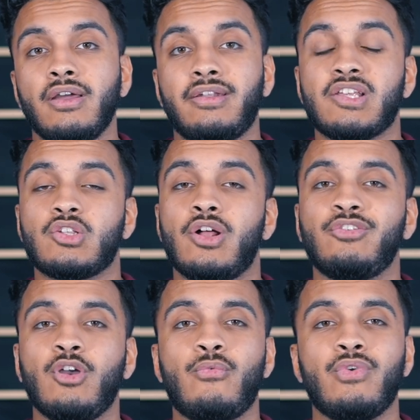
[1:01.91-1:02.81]
Now
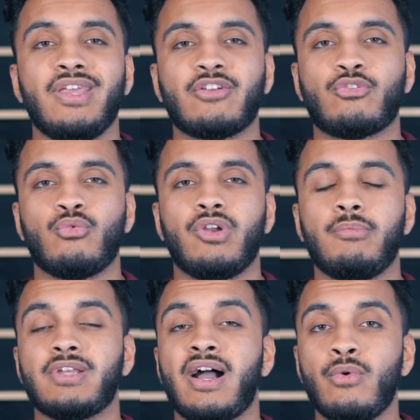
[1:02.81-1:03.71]
starting off with the actual
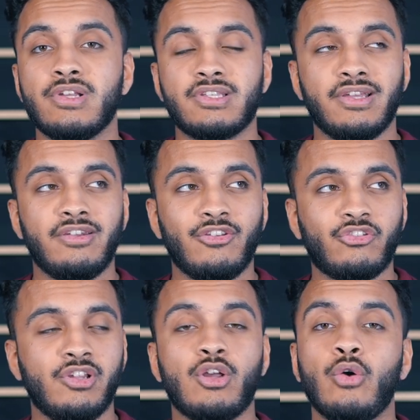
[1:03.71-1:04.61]
ribs, I was
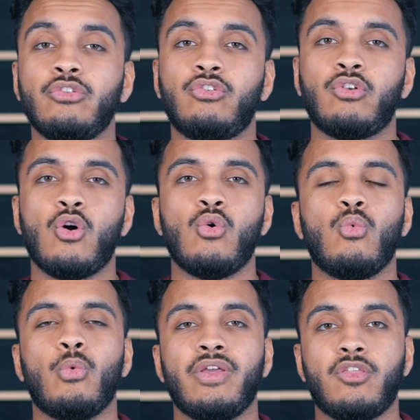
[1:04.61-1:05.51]
initially going to go
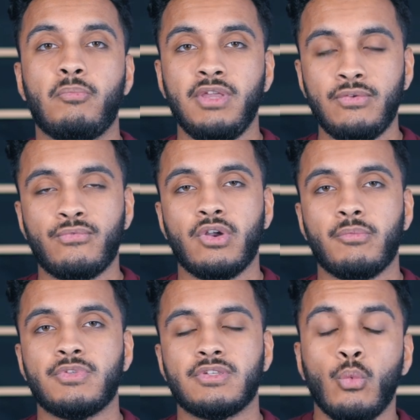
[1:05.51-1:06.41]
with beef
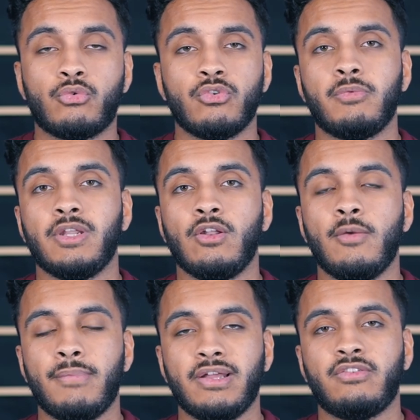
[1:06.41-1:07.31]
ribs, which would have been a
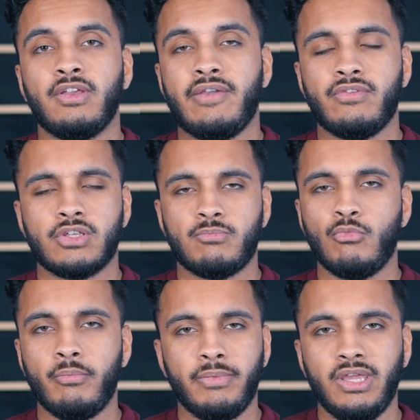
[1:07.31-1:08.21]
lot better, giving us
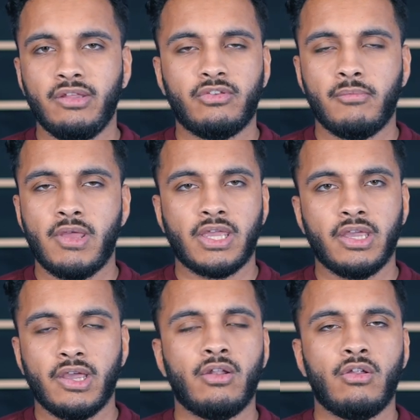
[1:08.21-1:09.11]
more meat and making
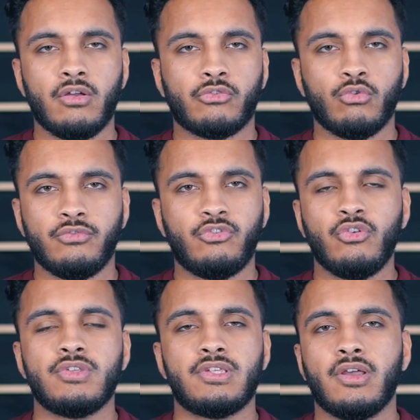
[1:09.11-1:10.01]
it a lot sort of
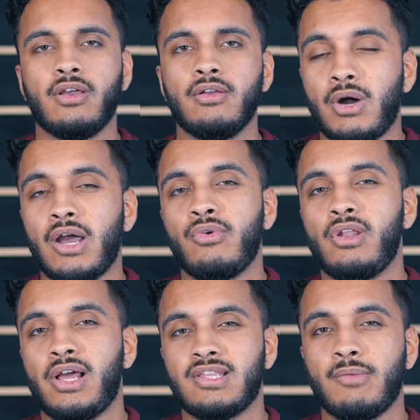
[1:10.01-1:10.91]
juicier. But I
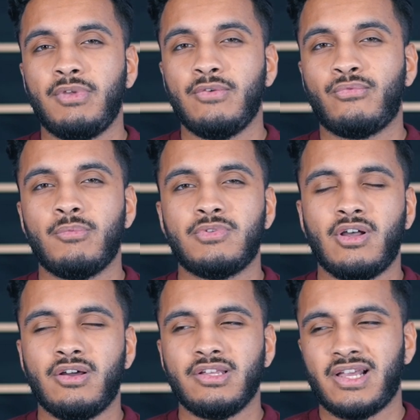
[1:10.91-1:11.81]
realized that beef
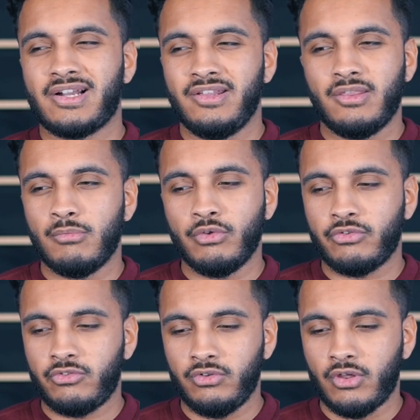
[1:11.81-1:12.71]
ribs aren't exactly the
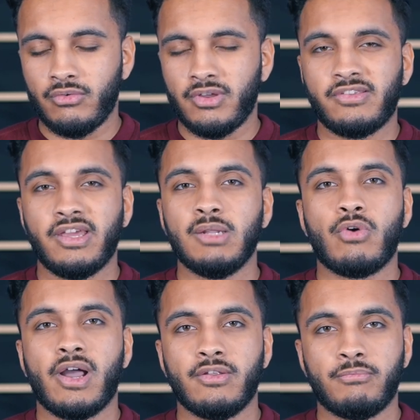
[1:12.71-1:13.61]
most, you know,
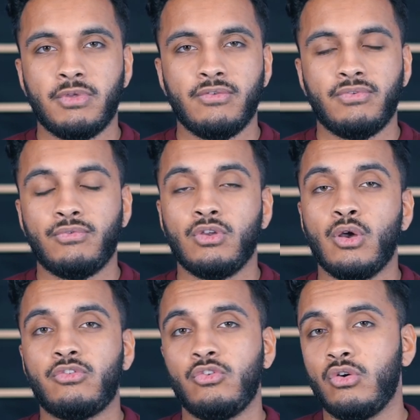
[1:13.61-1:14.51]
attainable kind of beef. If you
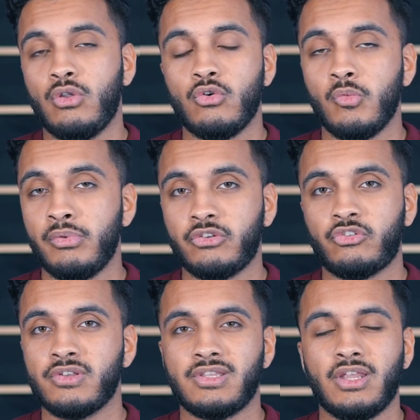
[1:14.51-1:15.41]
go to your local
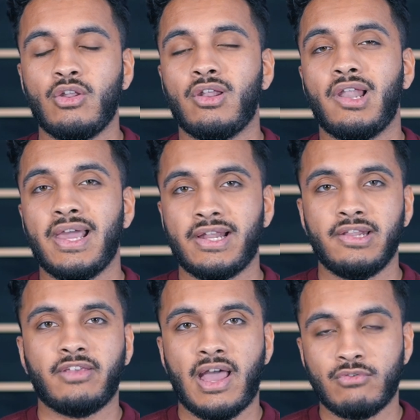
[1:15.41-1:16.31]
butchers, they're not
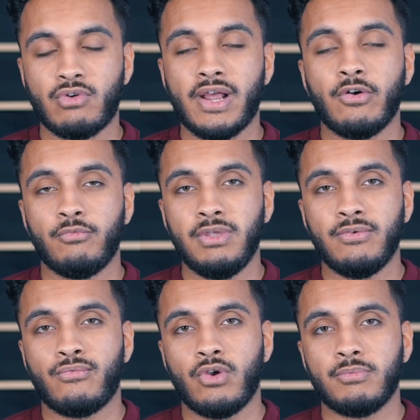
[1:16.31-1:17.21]
likely to have a rack of
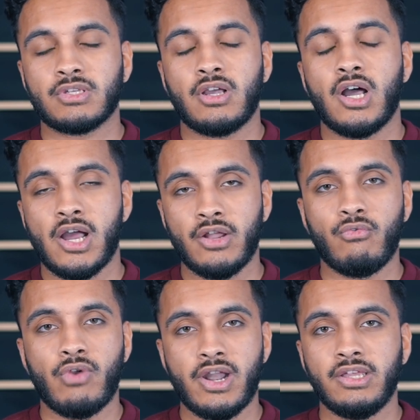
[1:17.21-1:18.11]
beef ribs cut
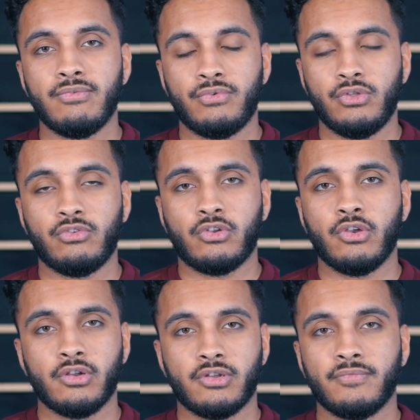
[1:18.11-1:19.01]
and ready for you to
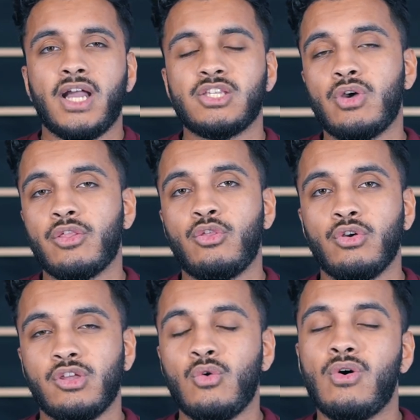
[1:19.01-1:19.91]
cook. And so I
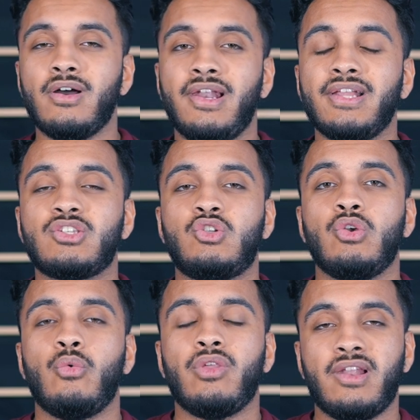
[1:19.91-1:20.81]
thought, you know what, let's
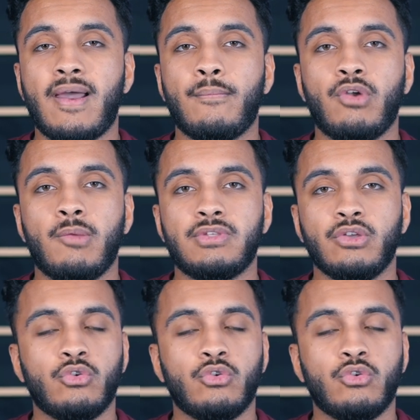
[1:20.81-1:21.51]
do it with lamb ribs.